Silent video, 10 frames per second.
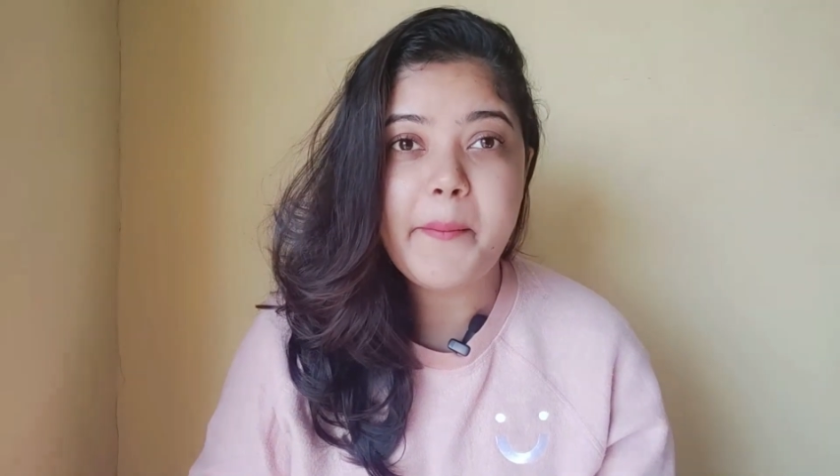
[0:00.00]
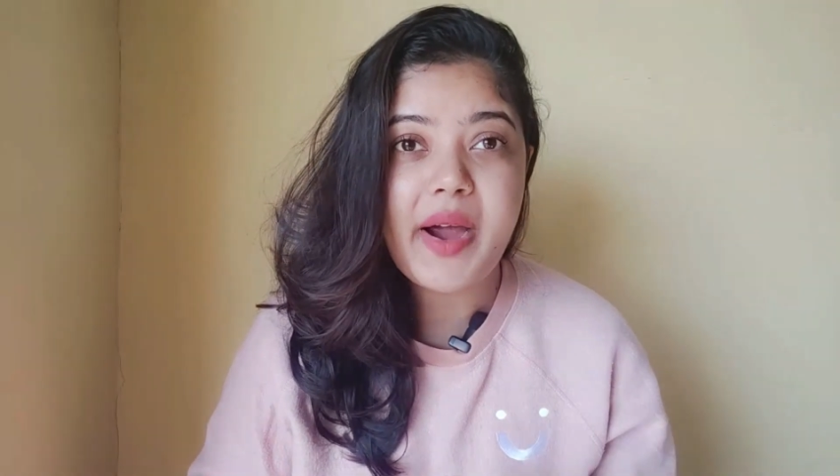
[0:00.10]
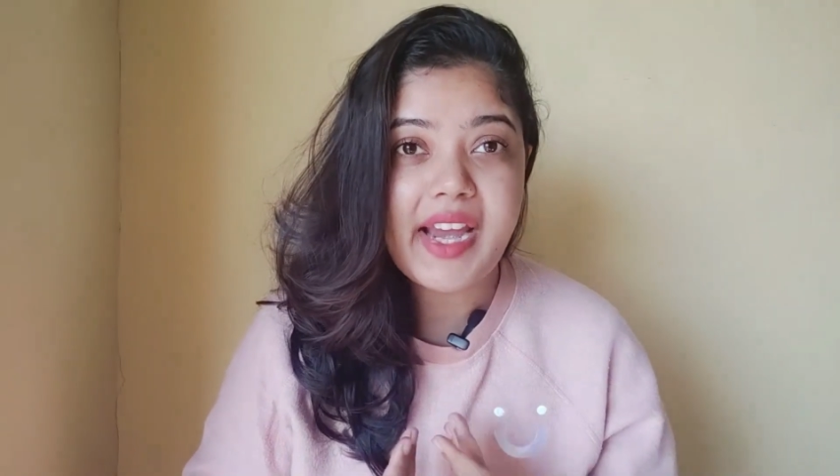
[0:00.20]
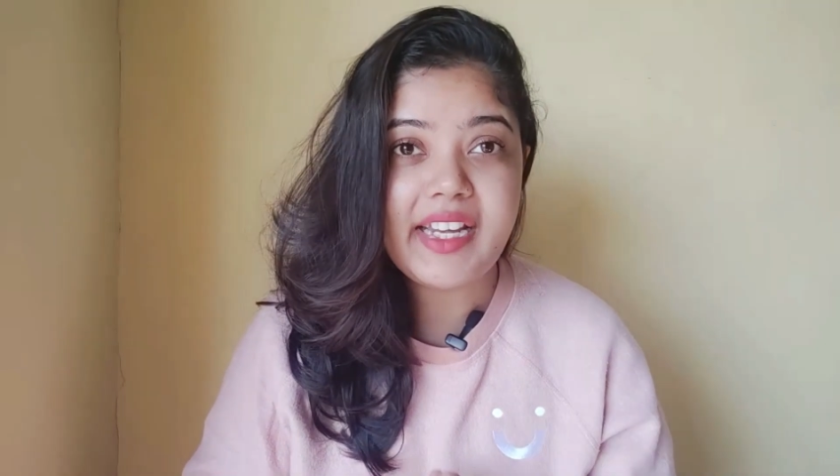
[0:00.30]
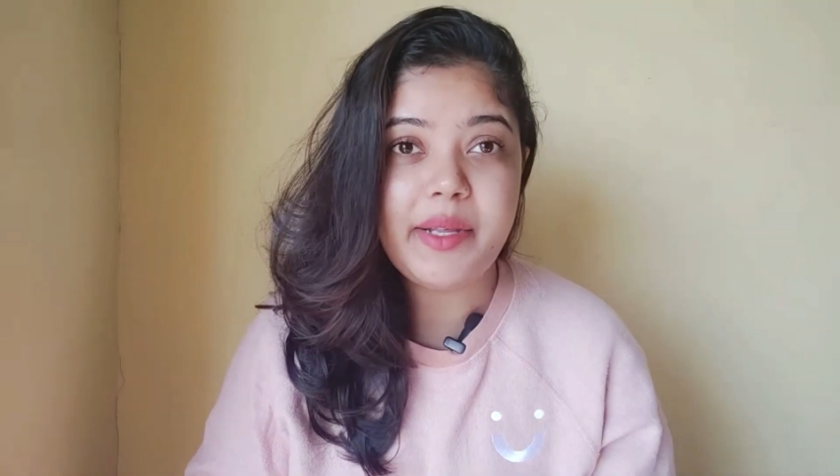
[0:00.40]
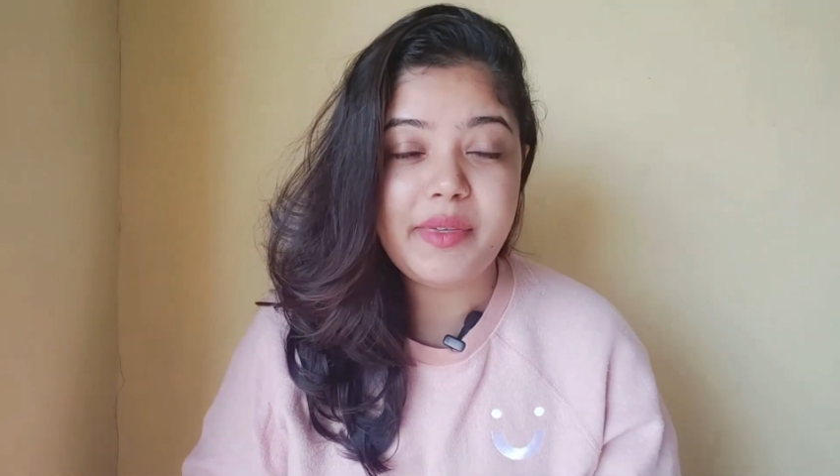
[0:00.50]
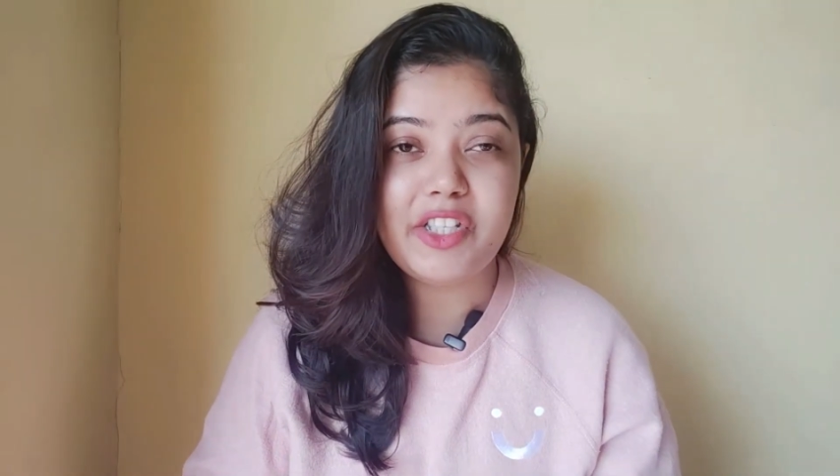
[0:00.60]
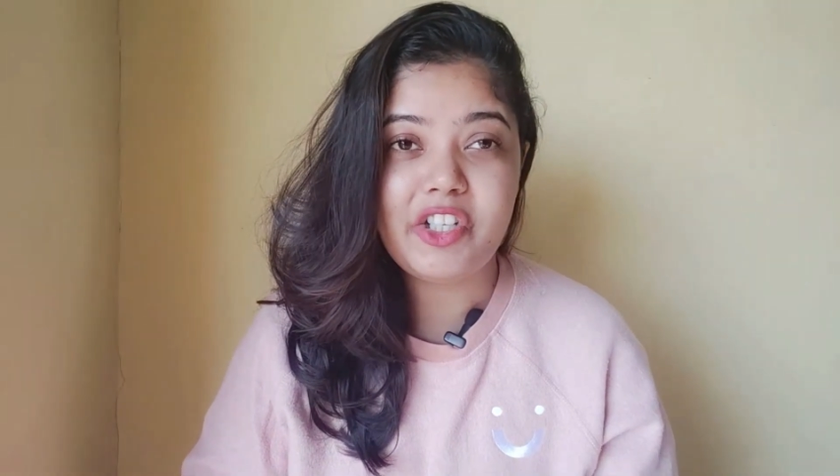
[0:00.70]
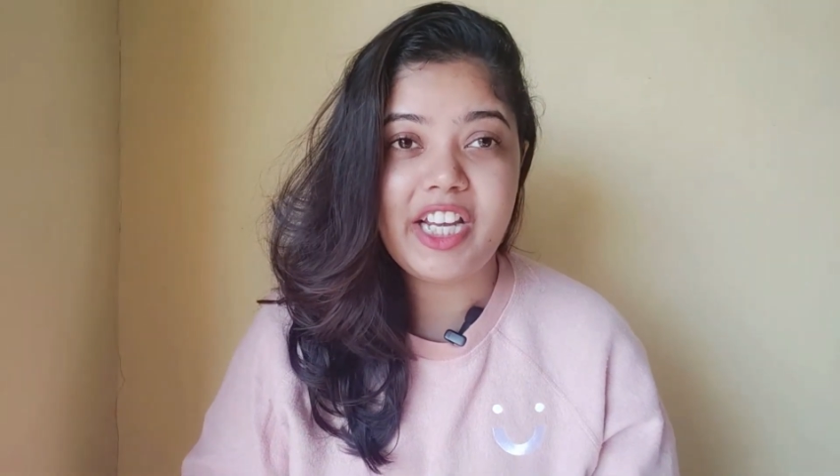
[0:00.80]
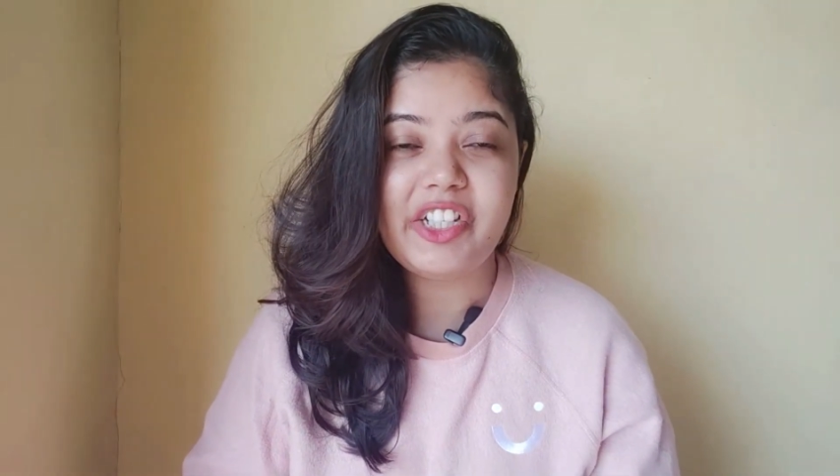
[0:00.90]
my name
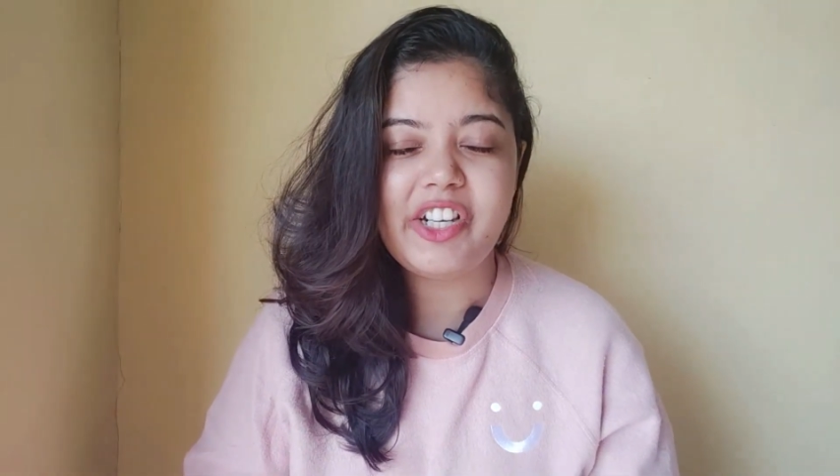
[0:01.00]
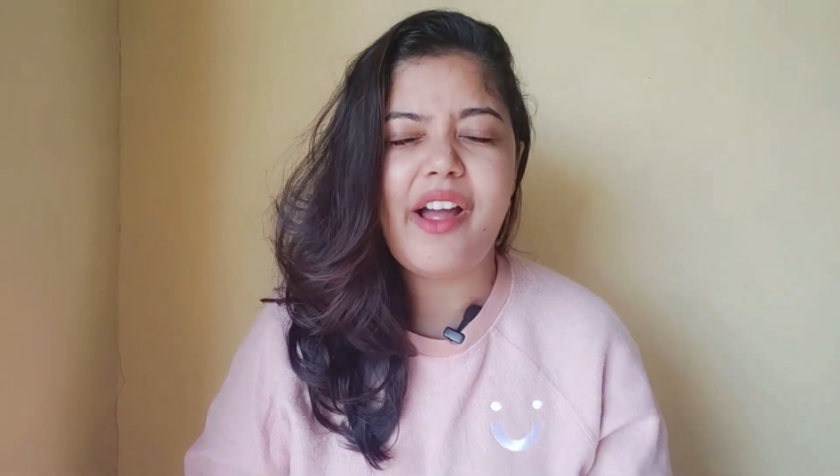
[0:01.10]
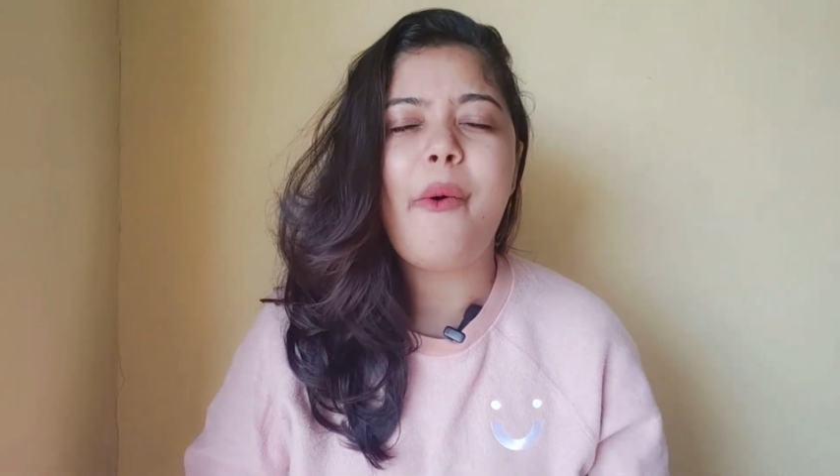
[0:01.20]
is Jeshna.